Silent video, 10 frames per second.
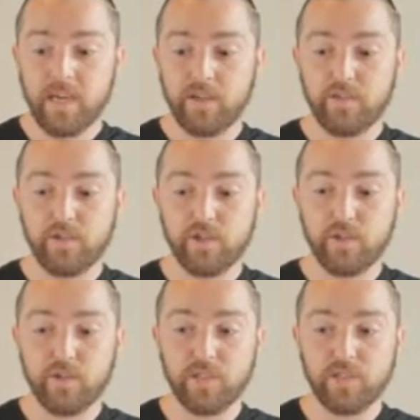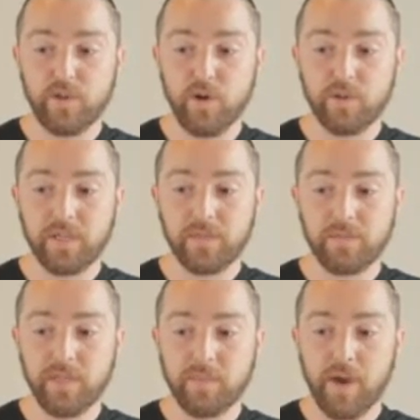And you can first do this slowly
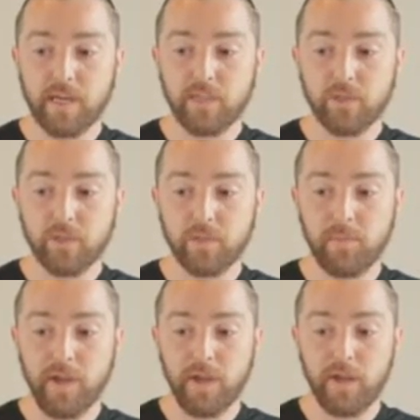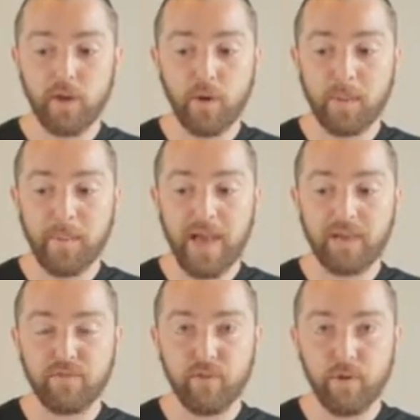and then practice with speed and going
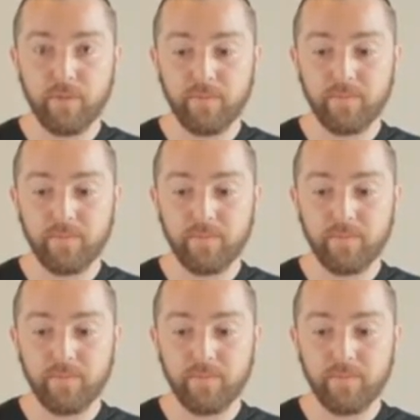back and forth,